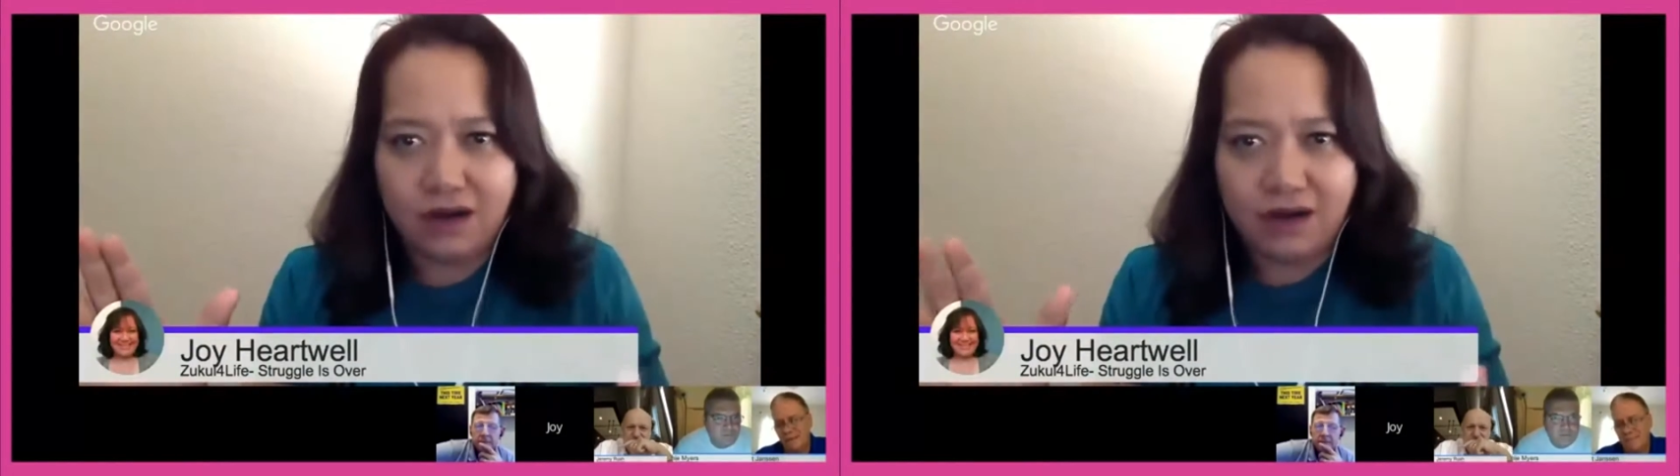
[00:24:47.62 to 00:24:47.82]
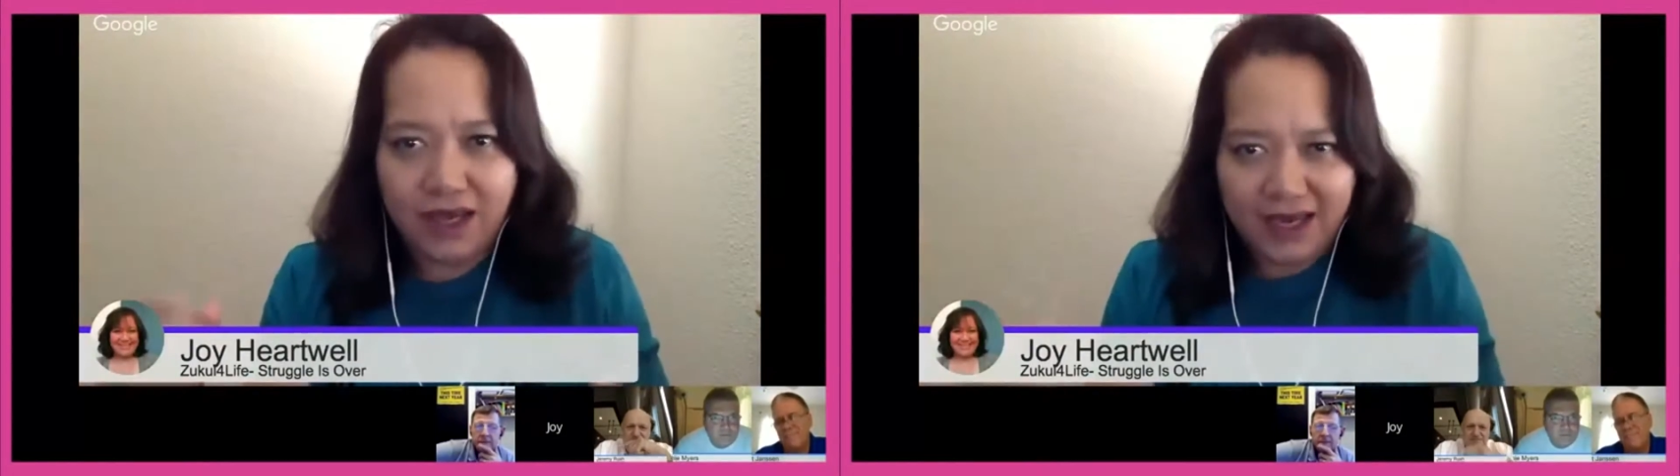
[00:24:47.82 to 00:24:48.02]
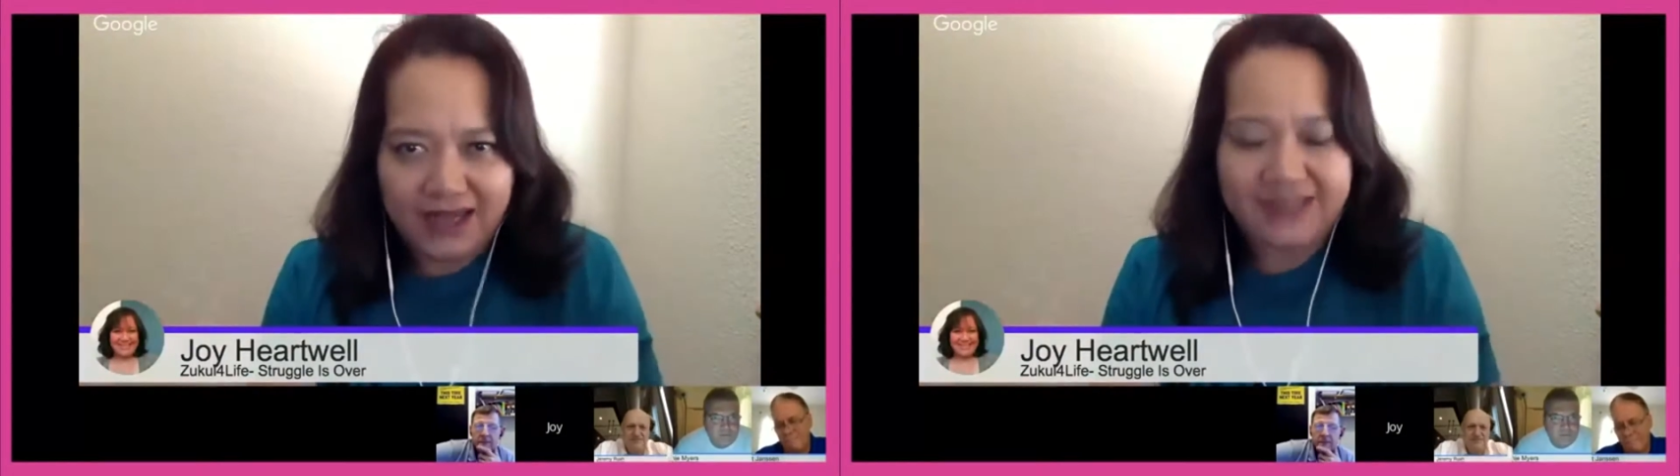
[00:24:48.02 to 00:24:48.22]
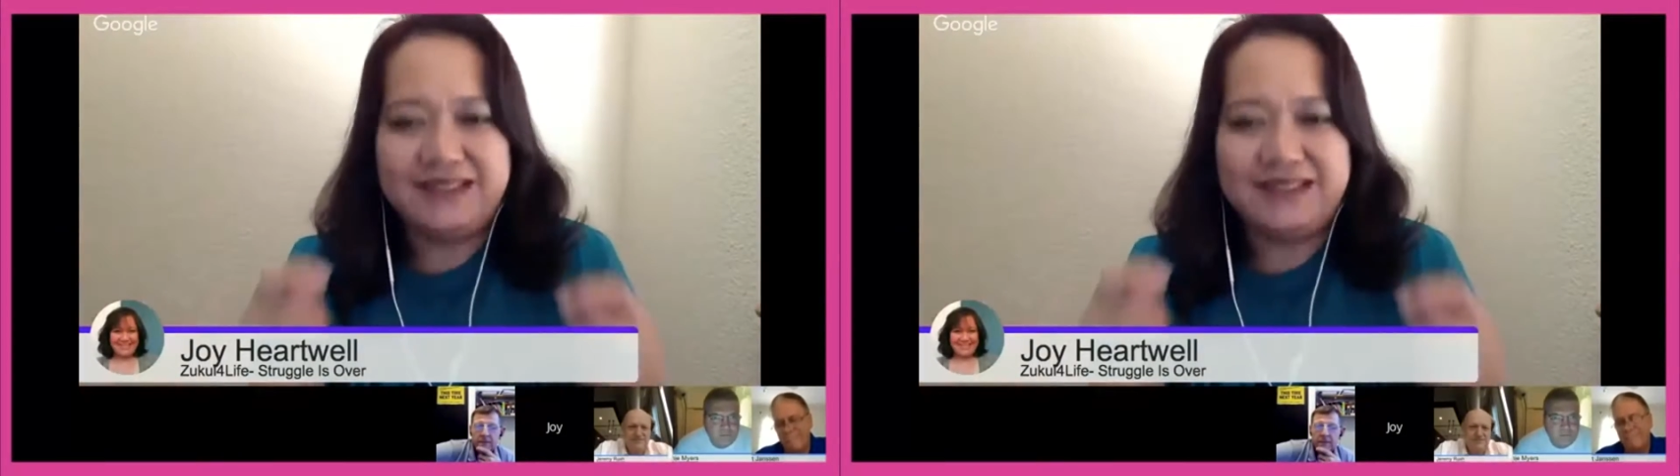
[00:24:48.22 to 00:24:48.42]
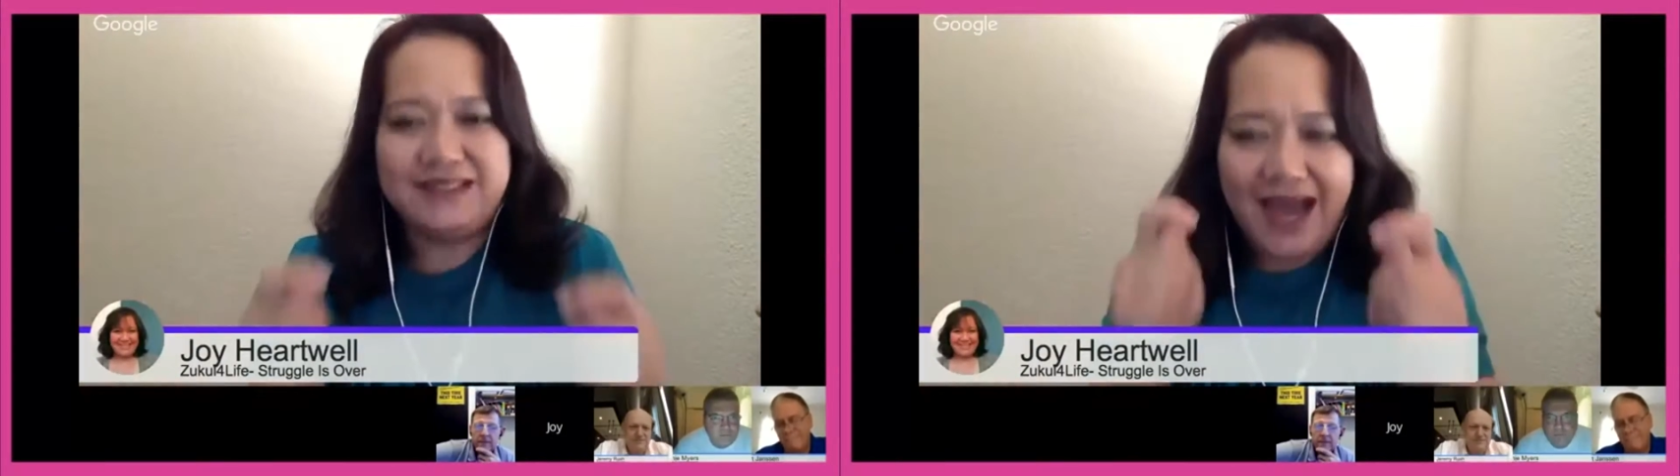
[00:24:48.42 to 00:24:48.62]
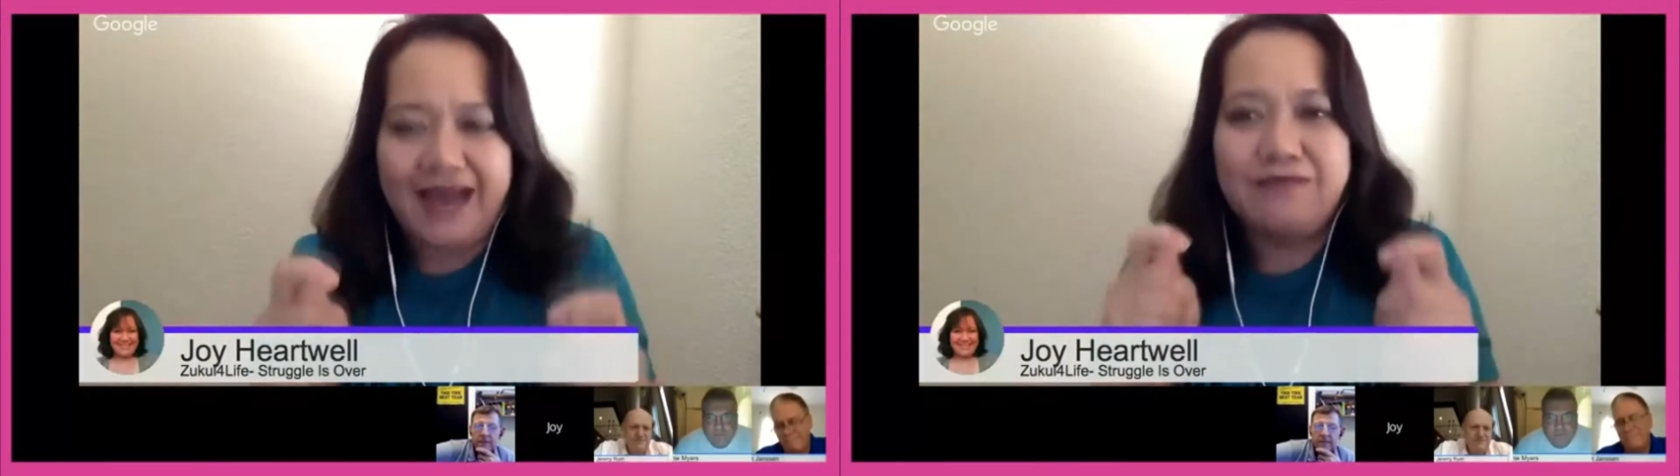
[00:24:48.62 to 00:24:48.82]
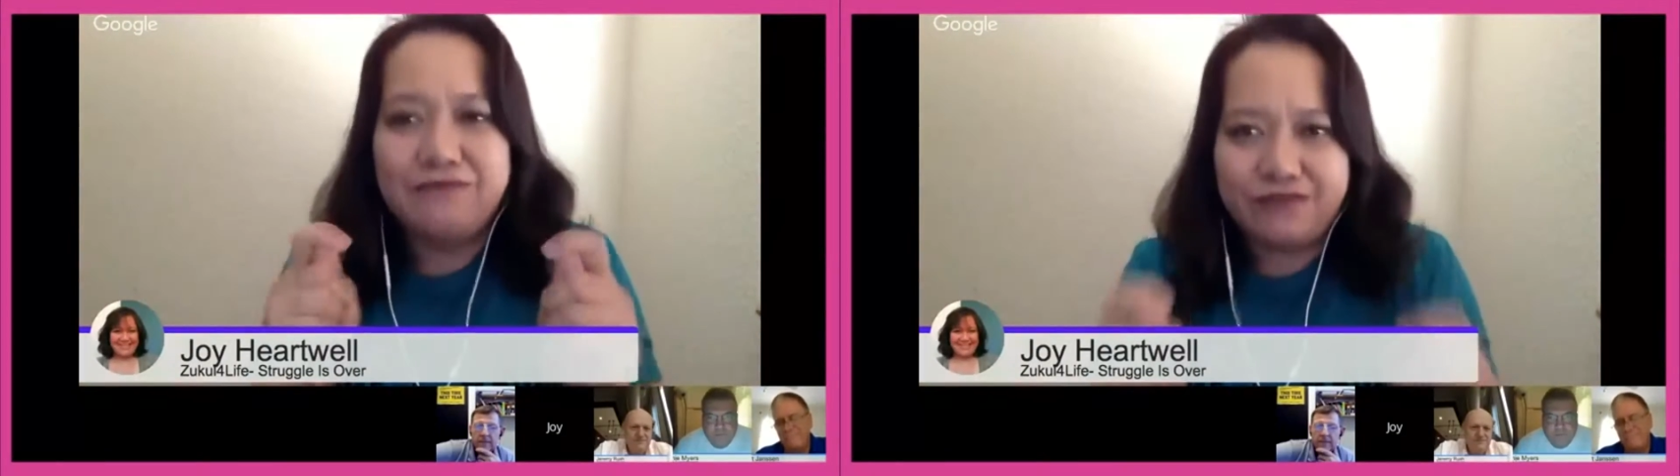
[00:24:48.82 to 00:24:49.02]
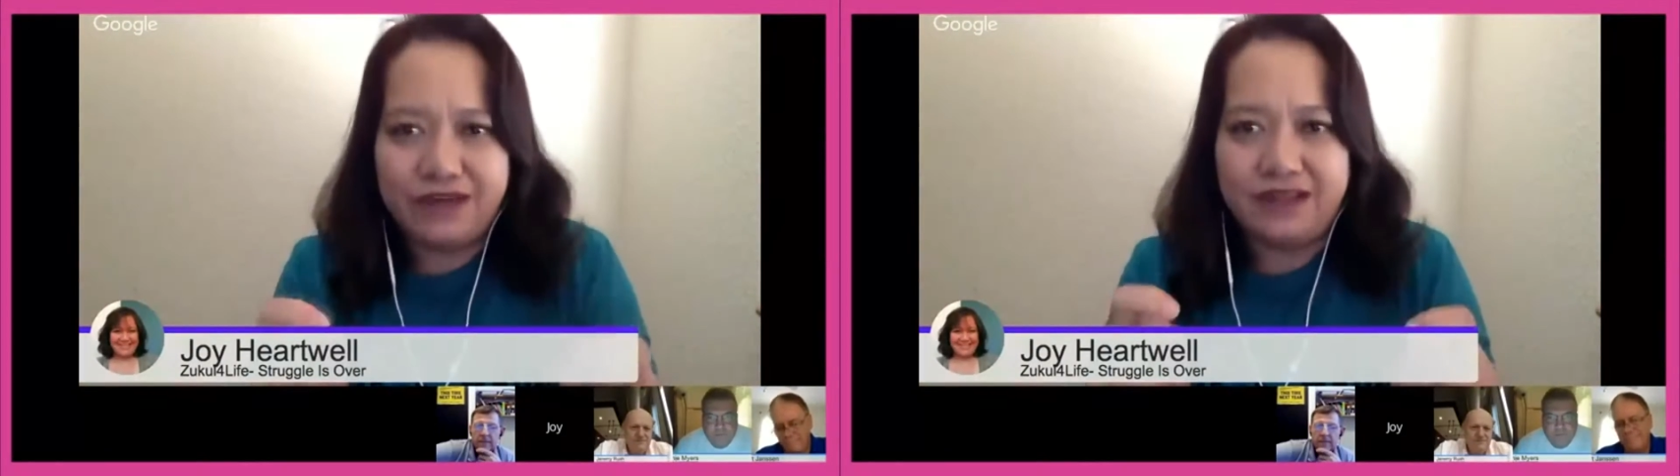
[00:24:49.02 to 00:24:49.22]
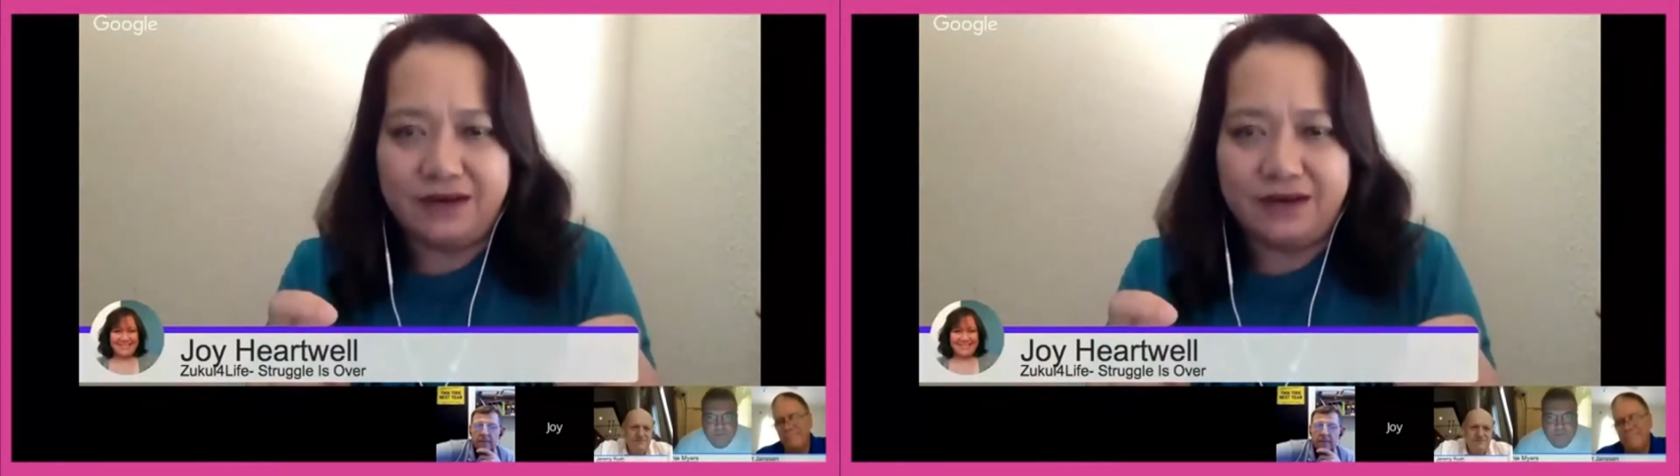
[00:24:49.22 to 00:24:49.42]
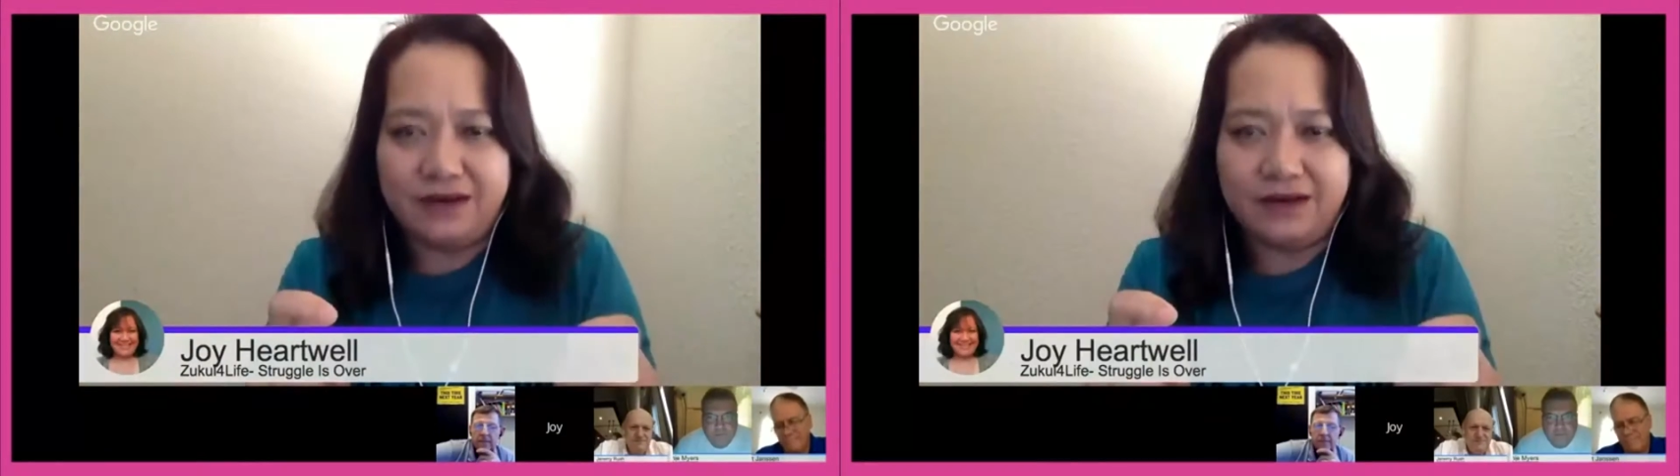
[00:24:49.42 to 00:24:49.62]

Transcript: It is the time freedom